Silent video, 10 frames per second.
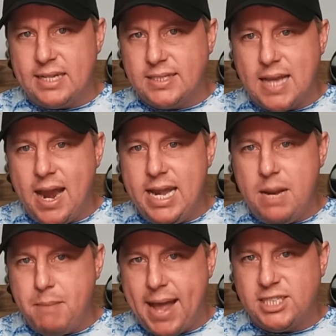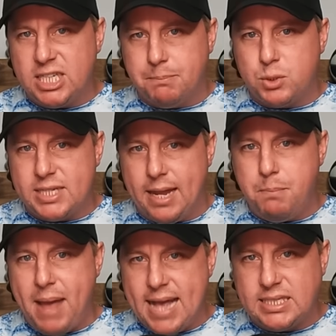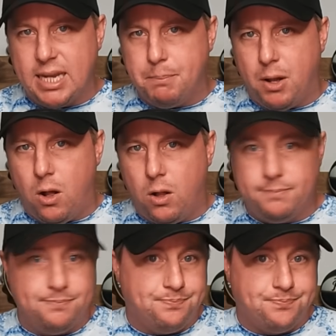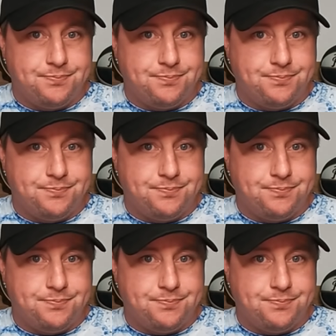exciting magic of pretend basketball?